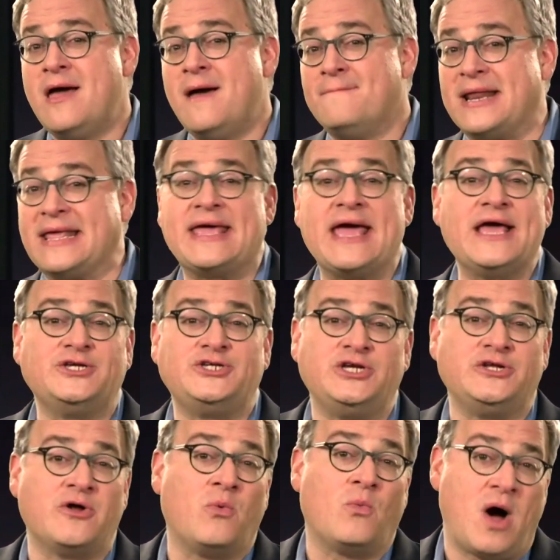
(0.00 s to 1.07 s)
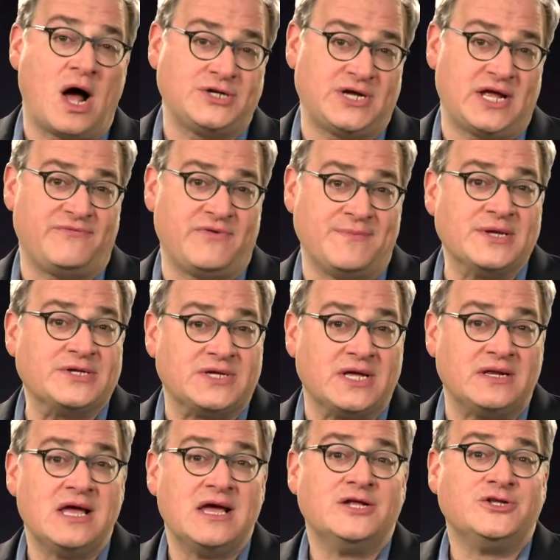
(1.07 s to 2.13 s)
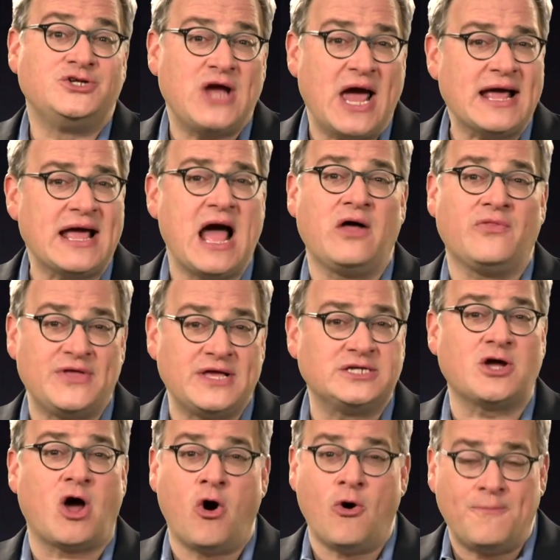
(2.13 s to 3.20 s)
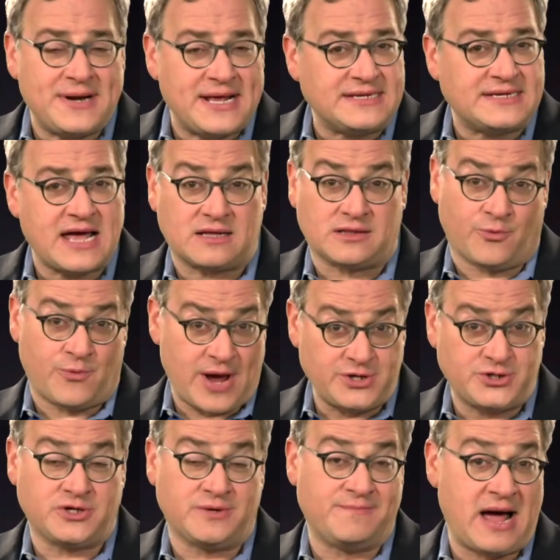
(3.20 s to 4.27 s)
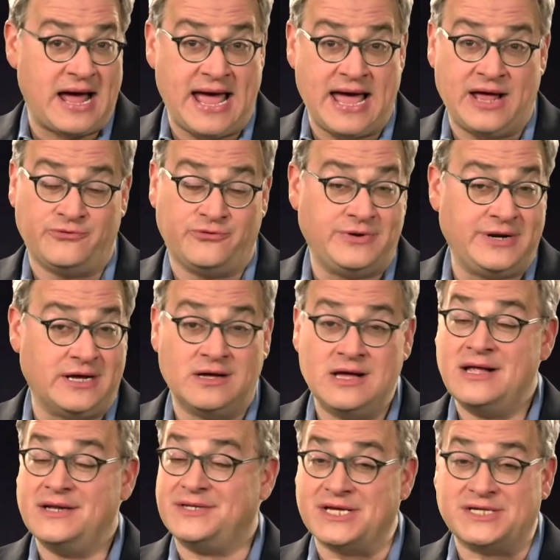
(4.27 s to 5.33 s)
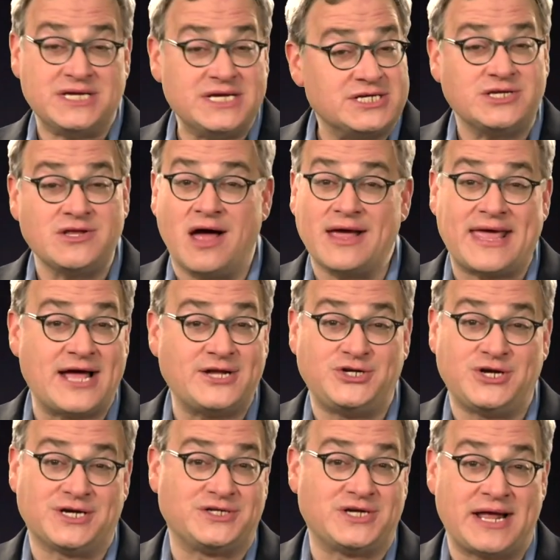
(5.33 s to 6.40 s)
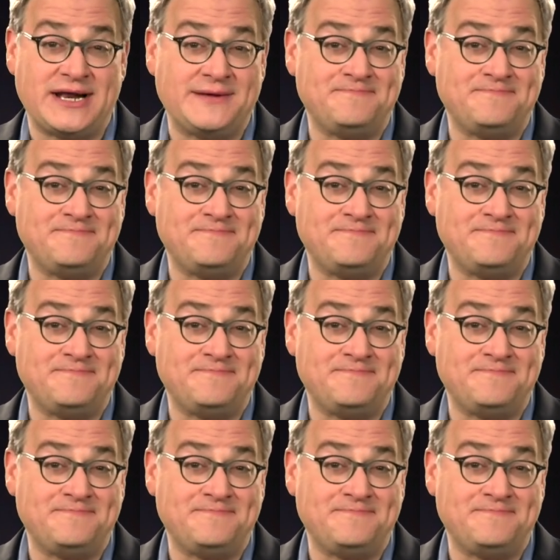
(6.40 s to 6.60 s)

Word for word: But in case you don't watch that, if you missed it, check out this opening declaration by Andrew Neil. Does this not get you excited?